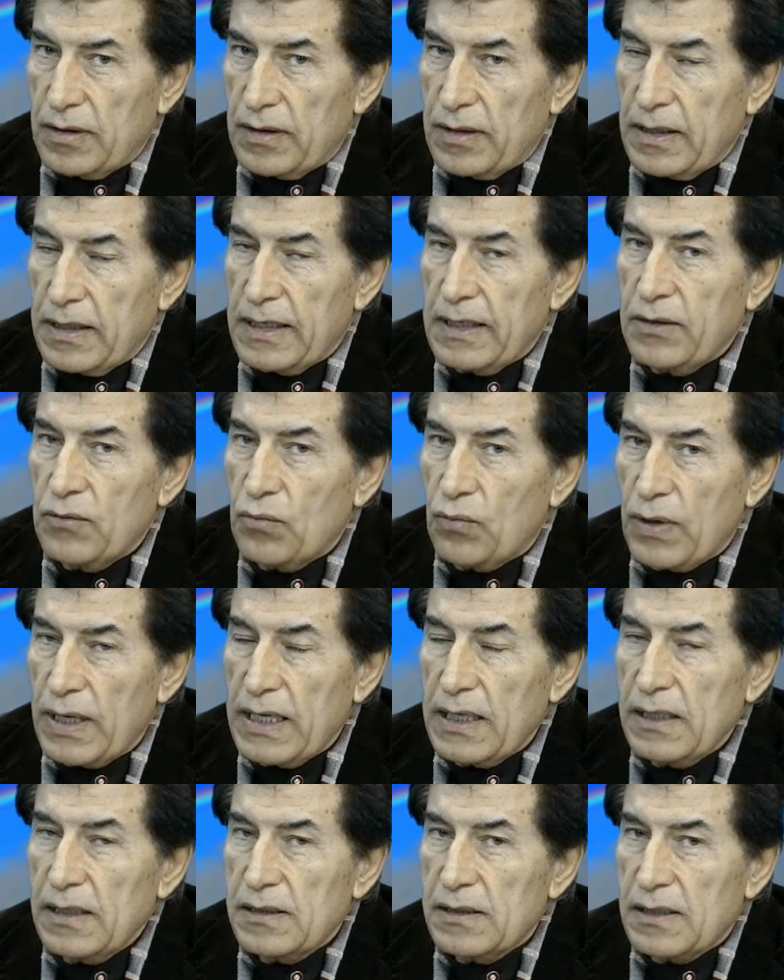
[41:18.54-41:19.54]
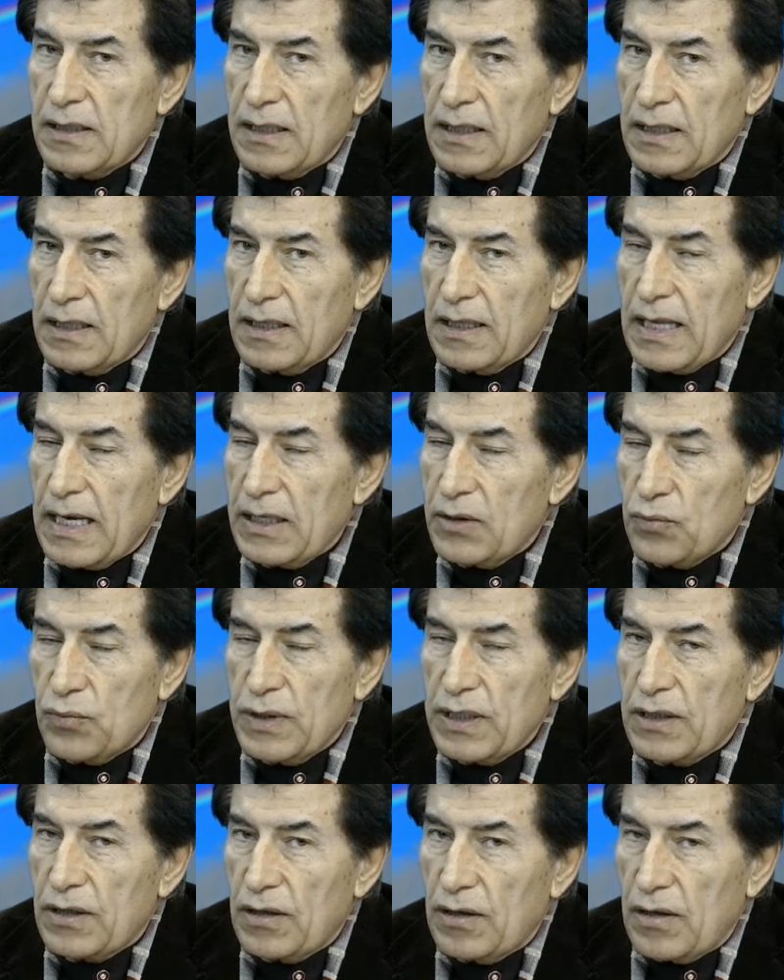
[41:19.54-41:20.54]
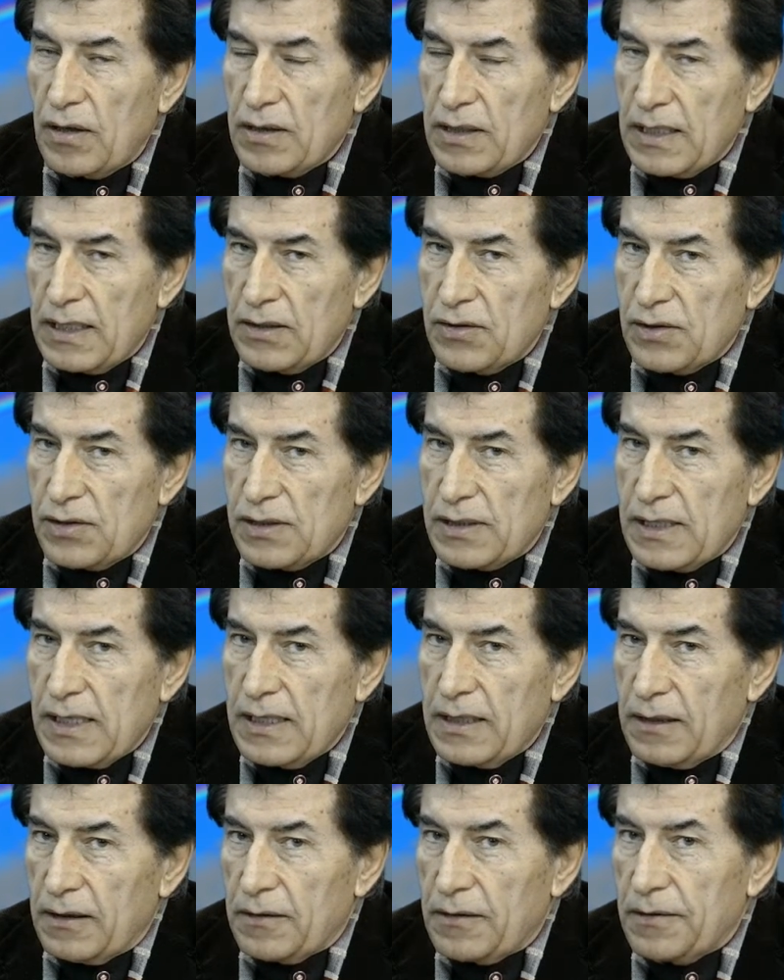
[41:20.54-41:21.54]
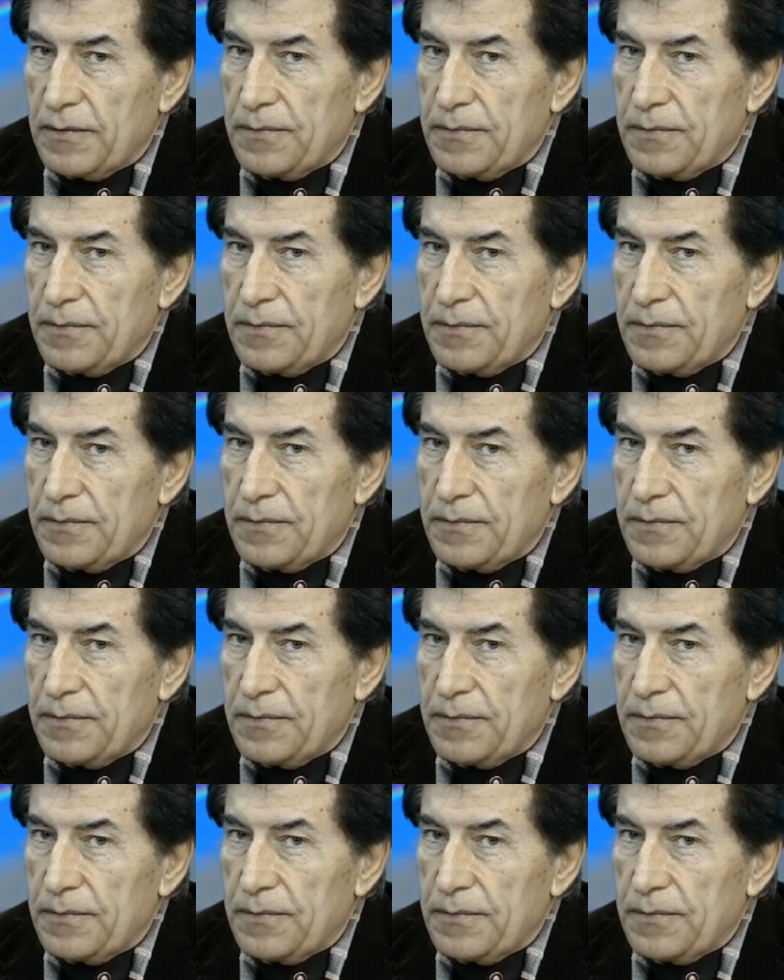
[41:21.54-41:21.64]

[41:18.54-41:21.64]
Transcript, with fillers: in ways that we cannot understand.